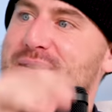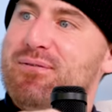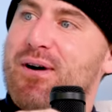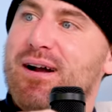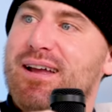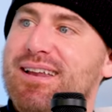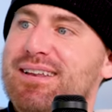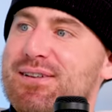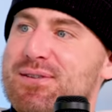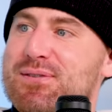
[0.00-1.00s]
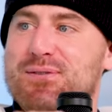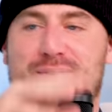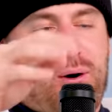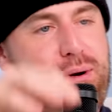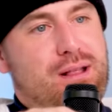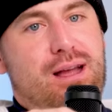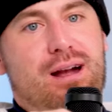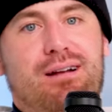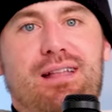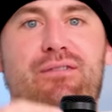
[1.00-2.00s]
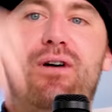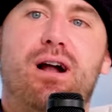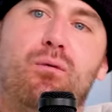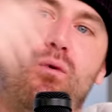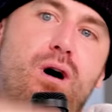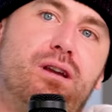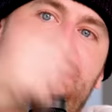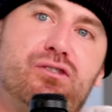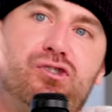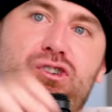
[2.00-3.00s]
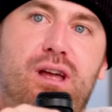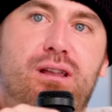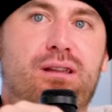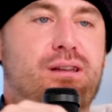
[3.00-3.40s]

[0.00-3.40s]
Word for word: we fucking go in there, and they fucking wand us and shit.